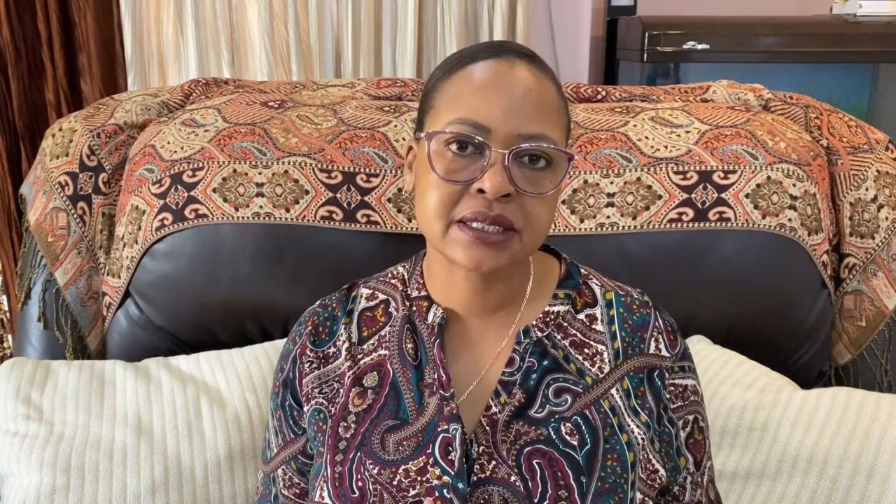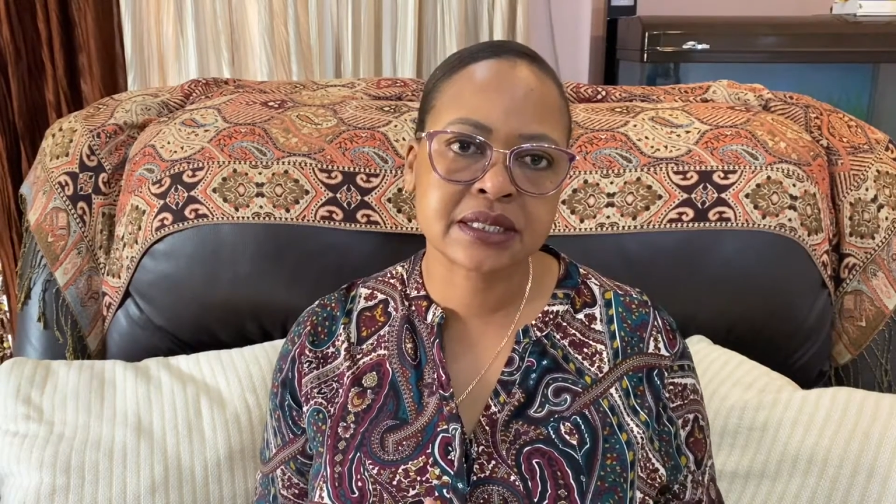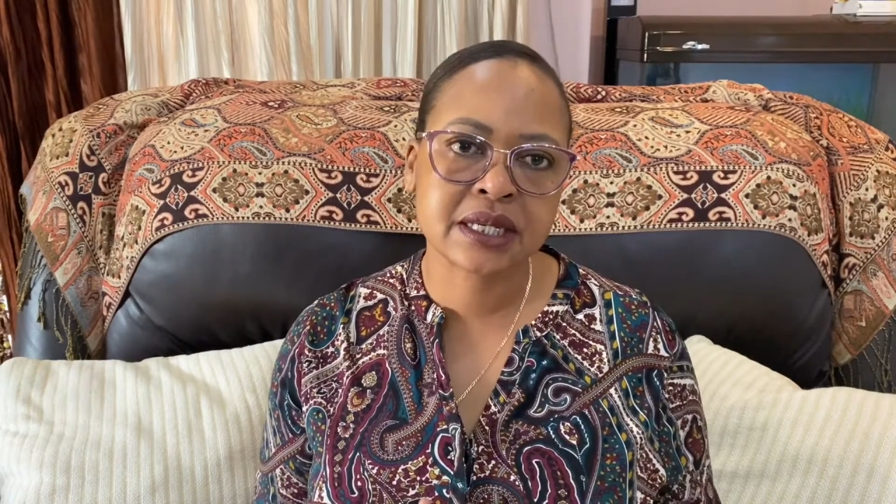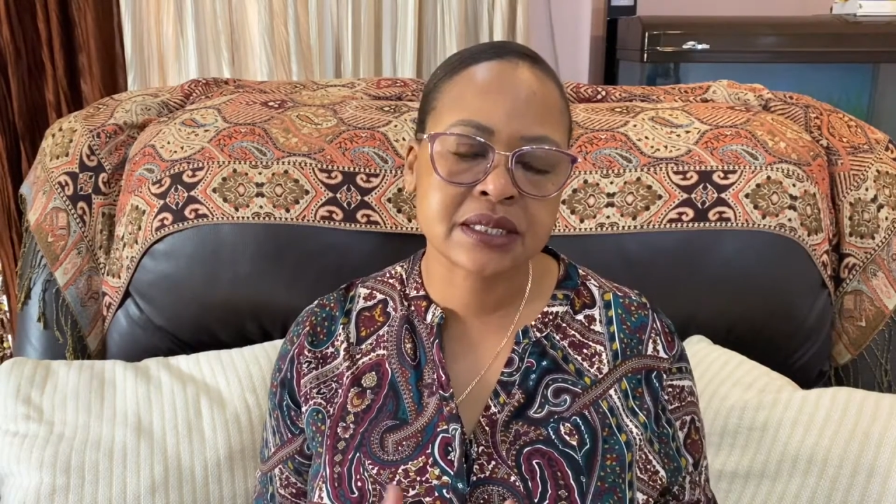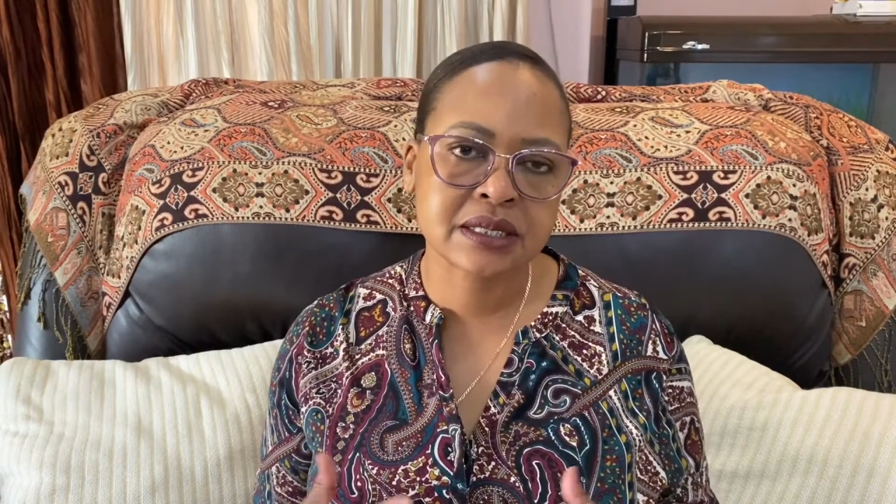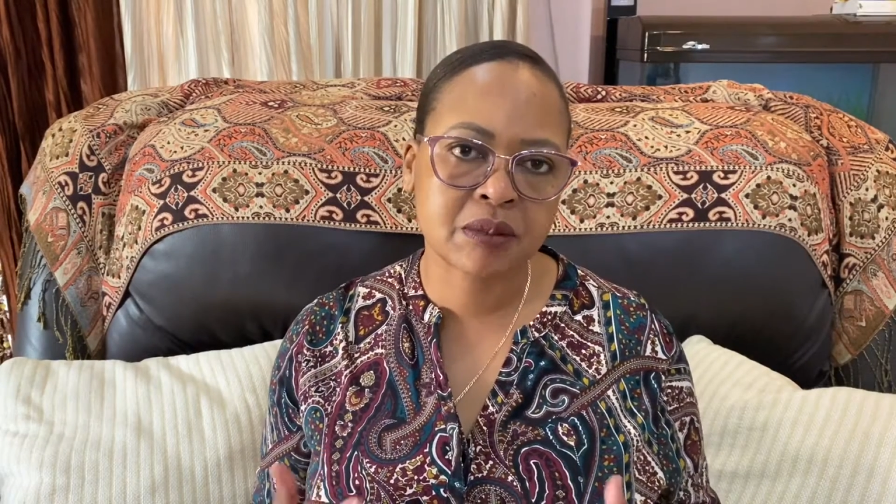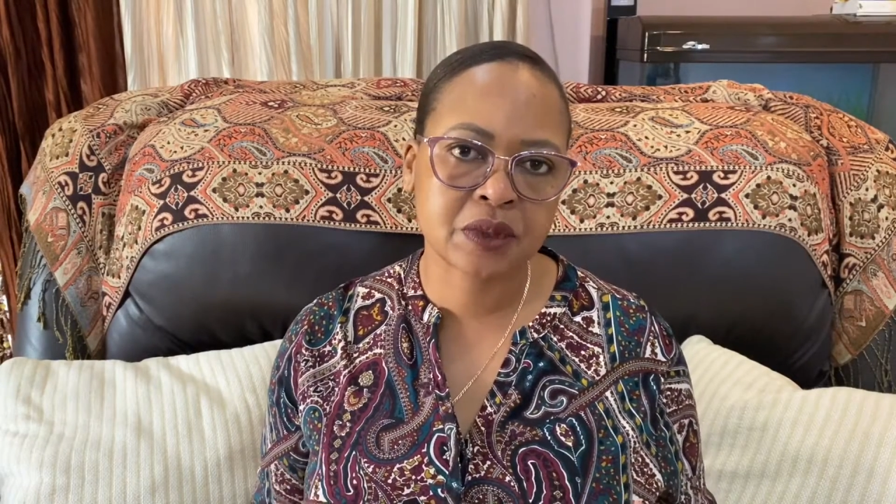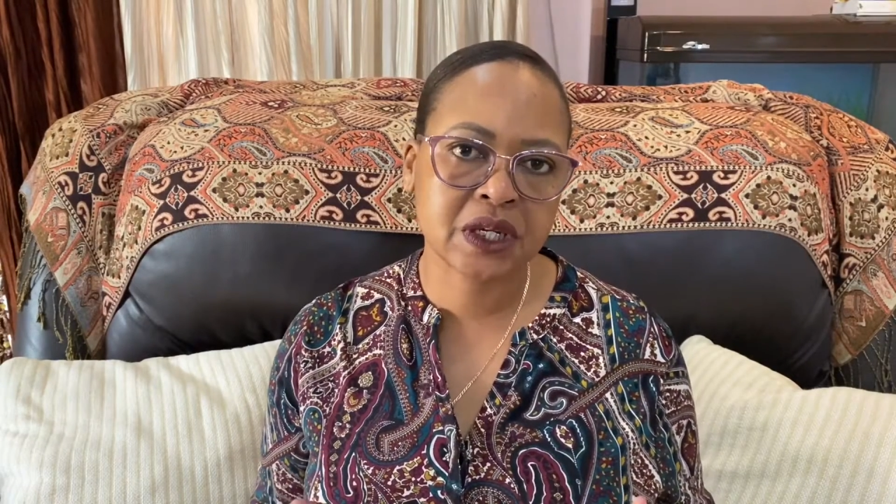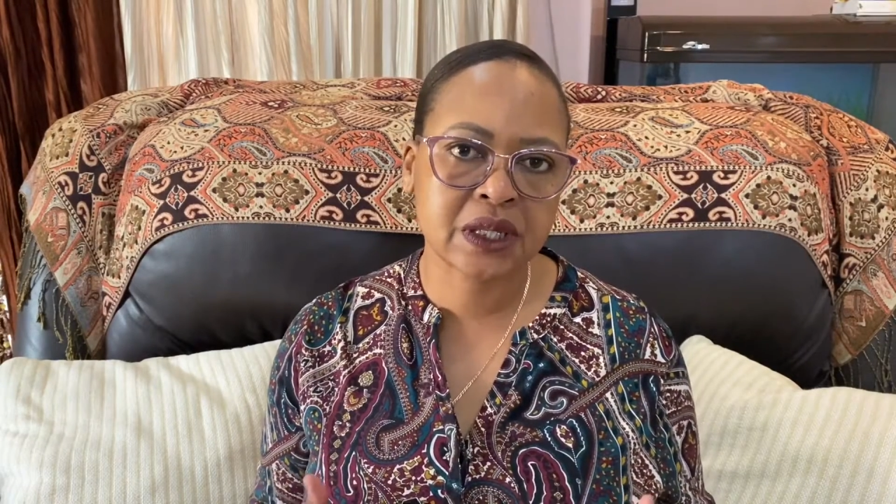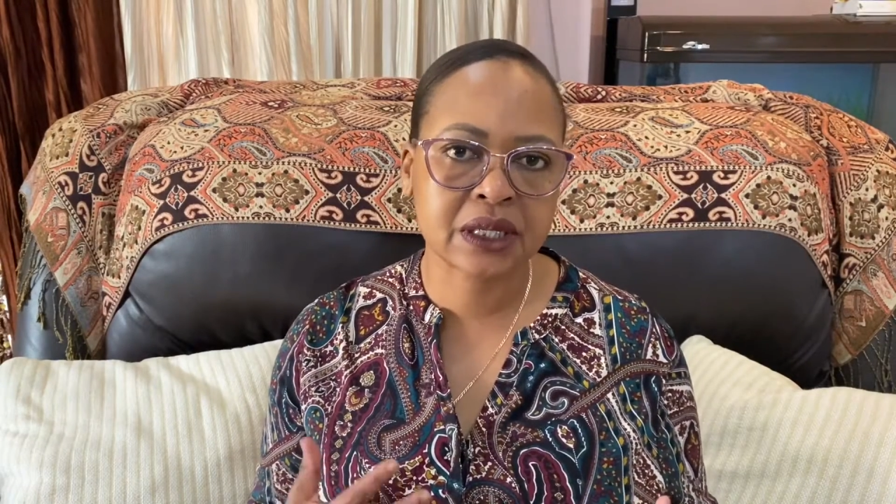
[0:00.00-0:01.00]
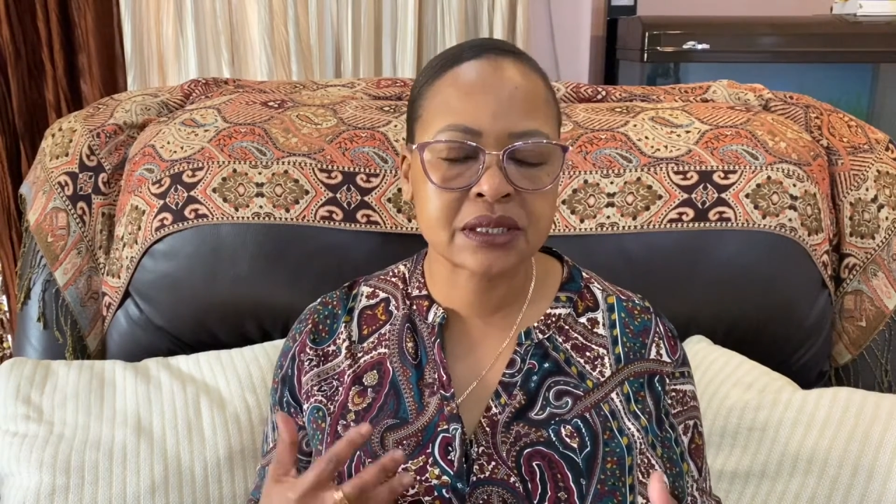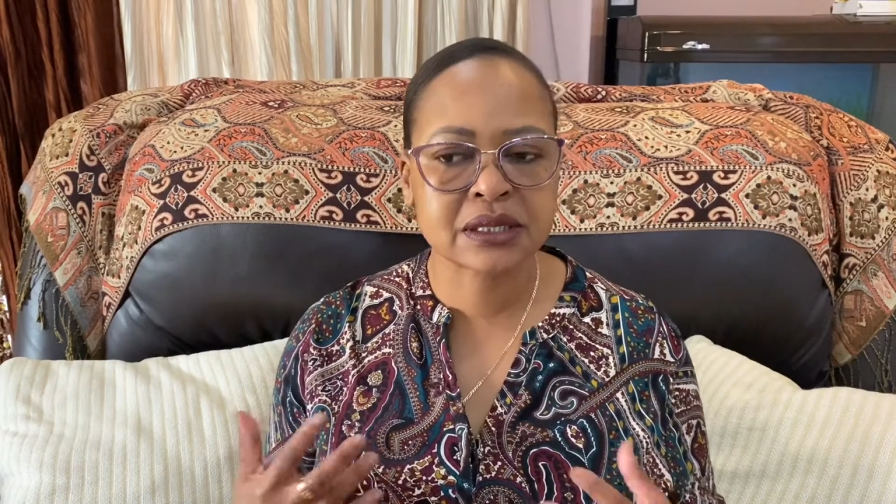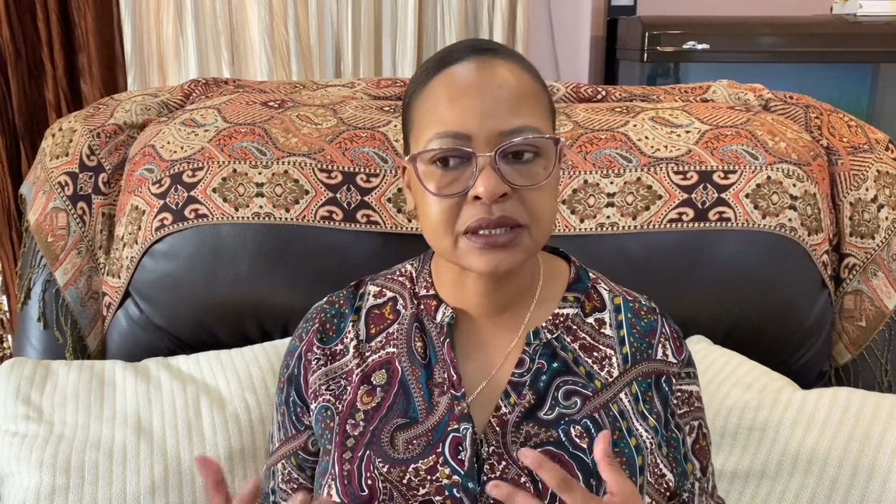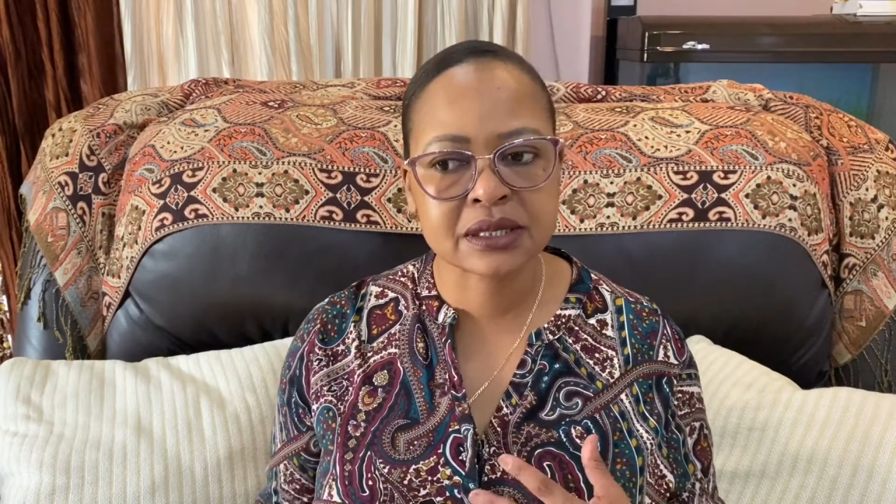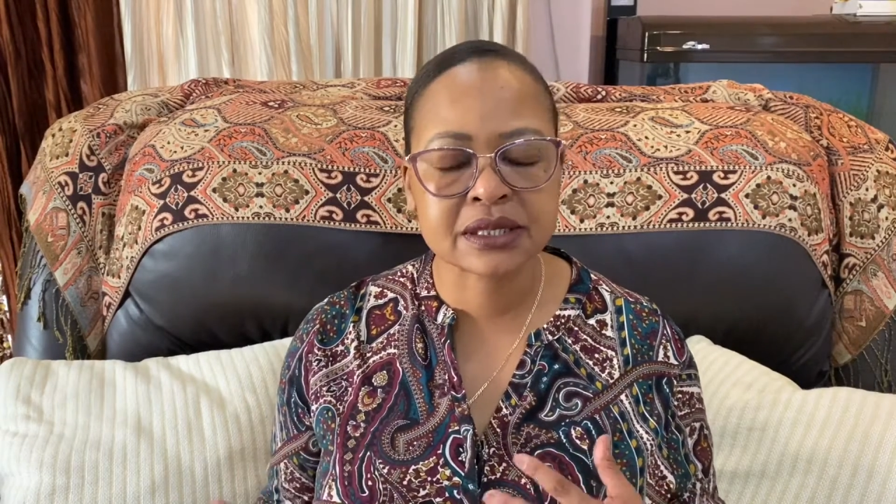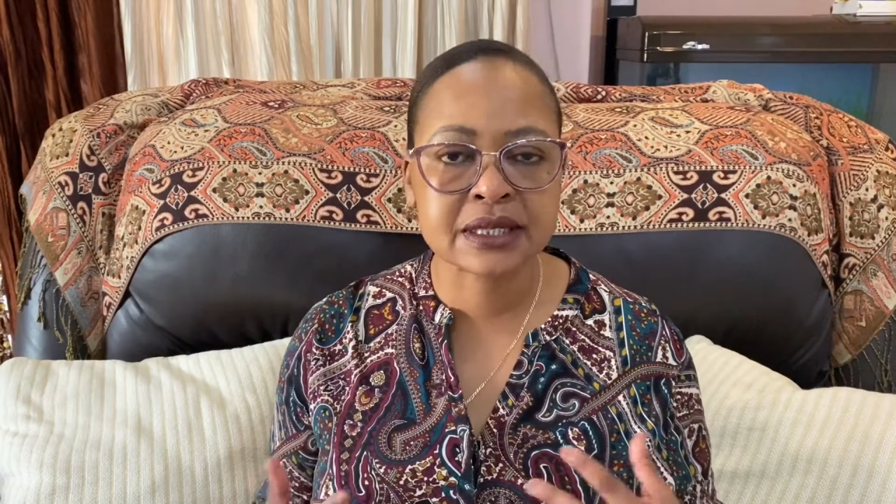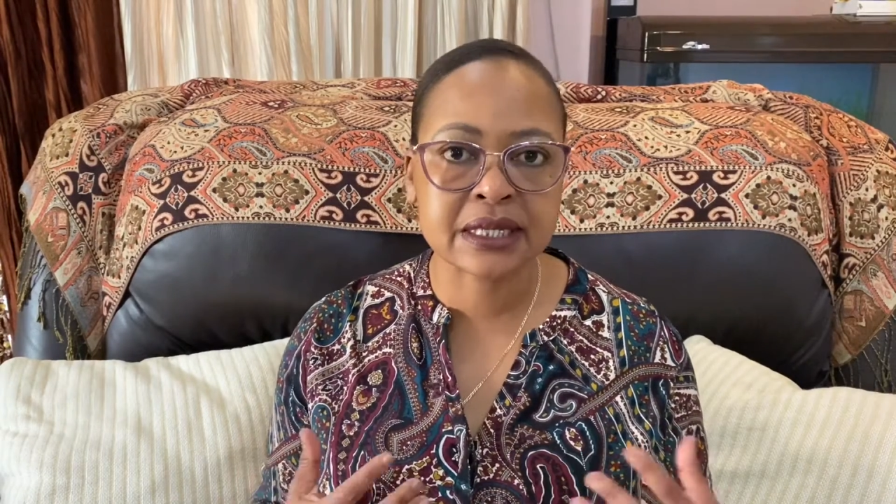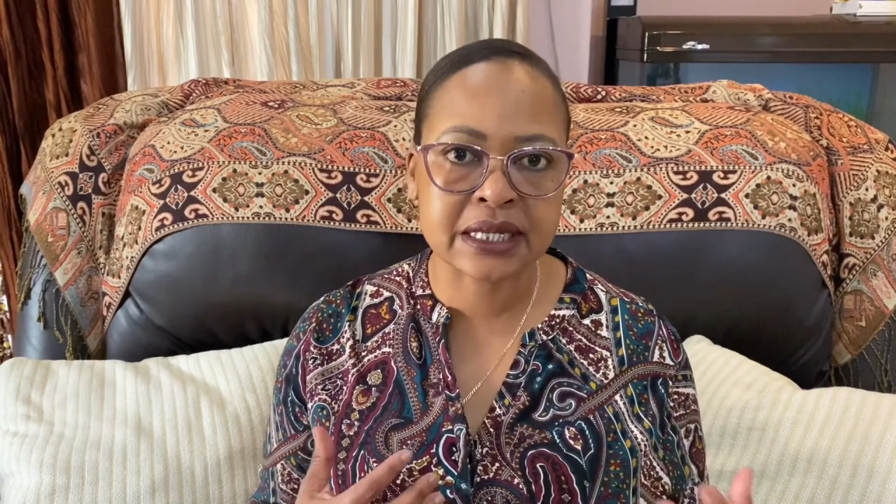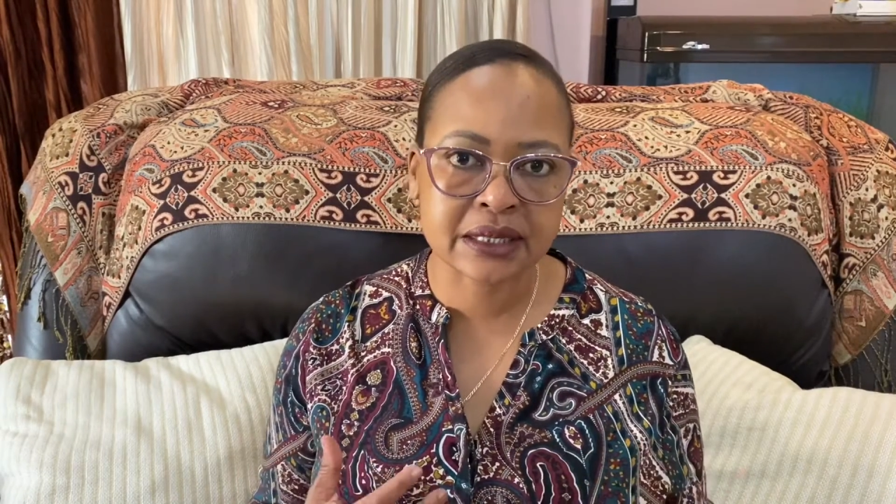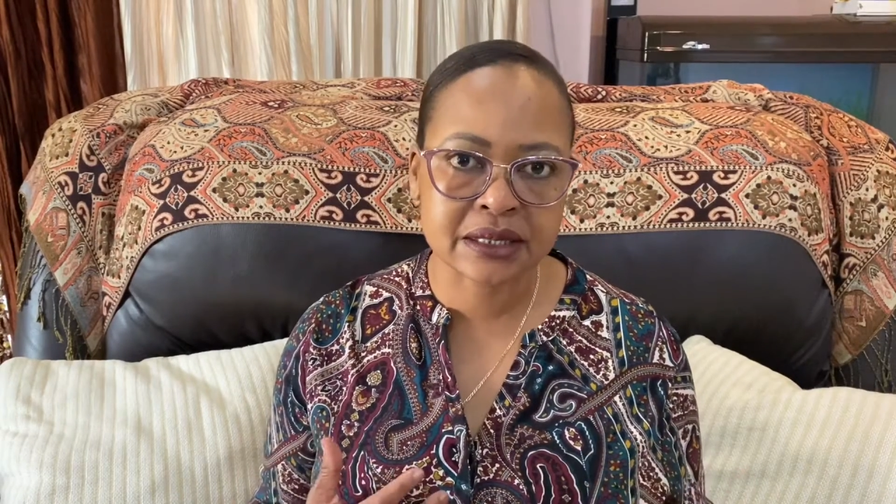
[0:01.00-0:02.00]
is somebody that assists the
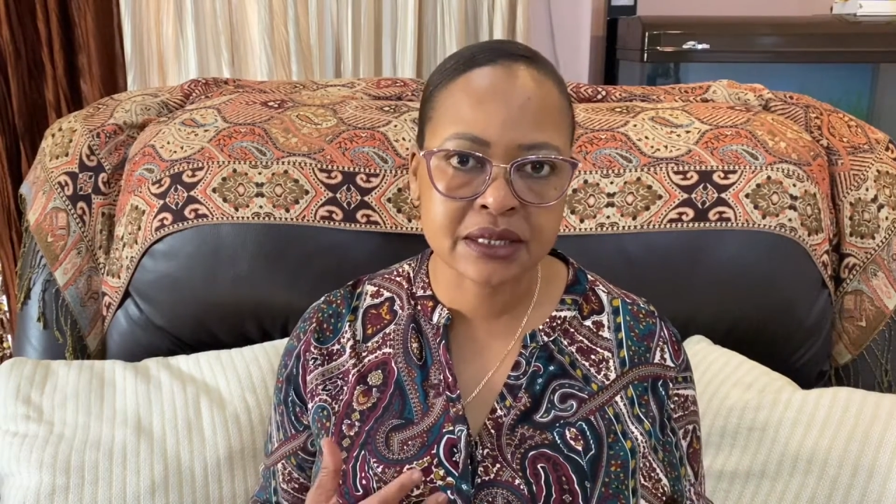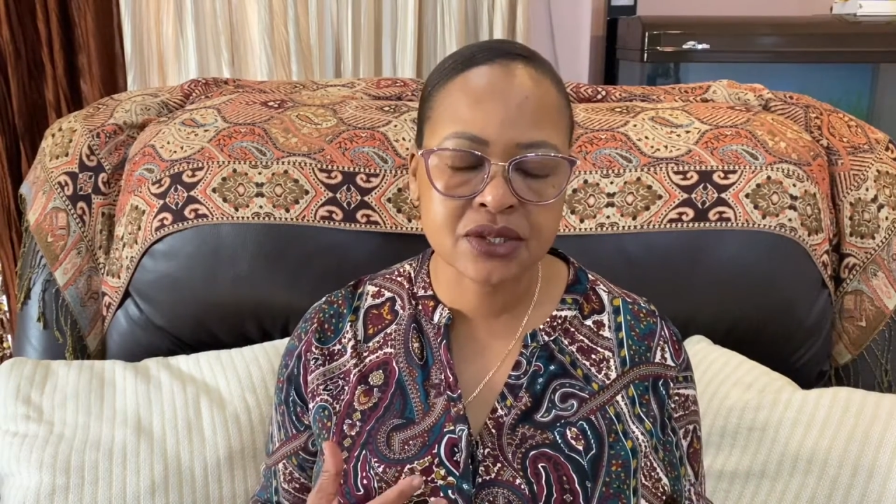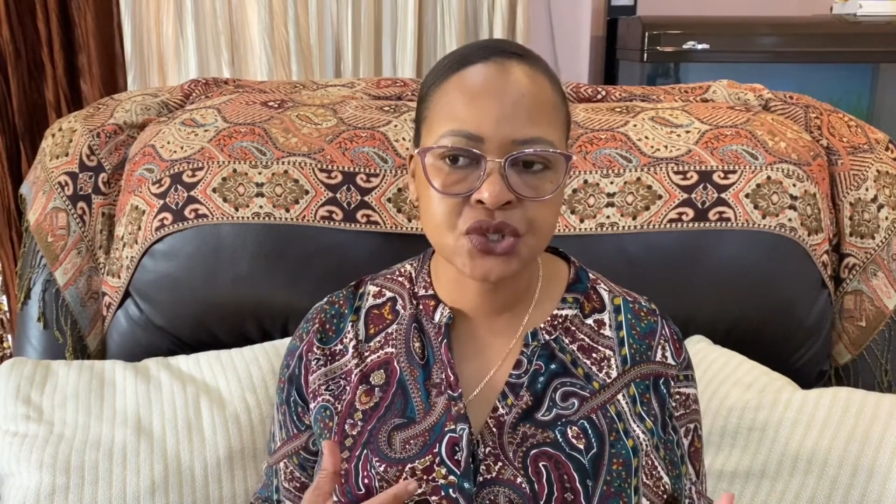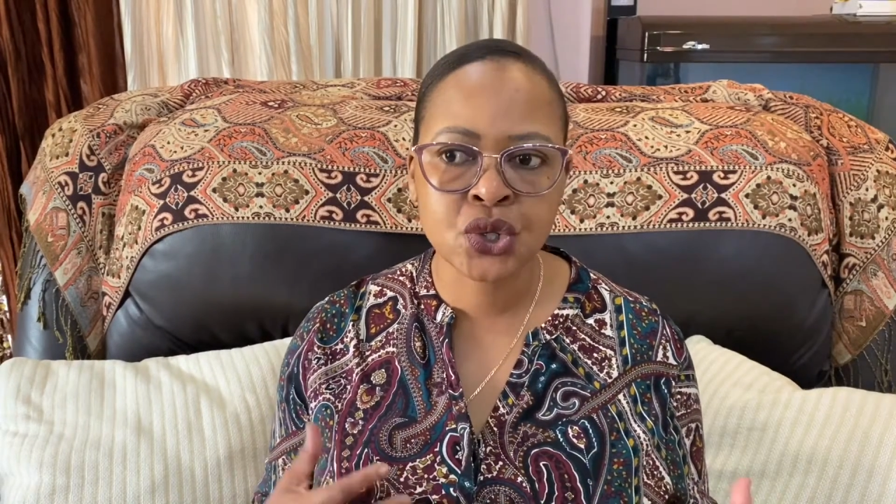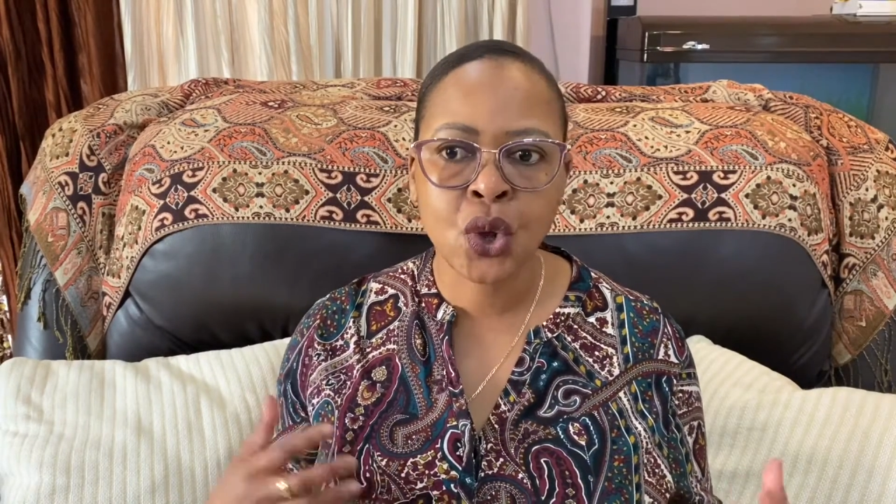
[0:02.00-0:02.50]
dentist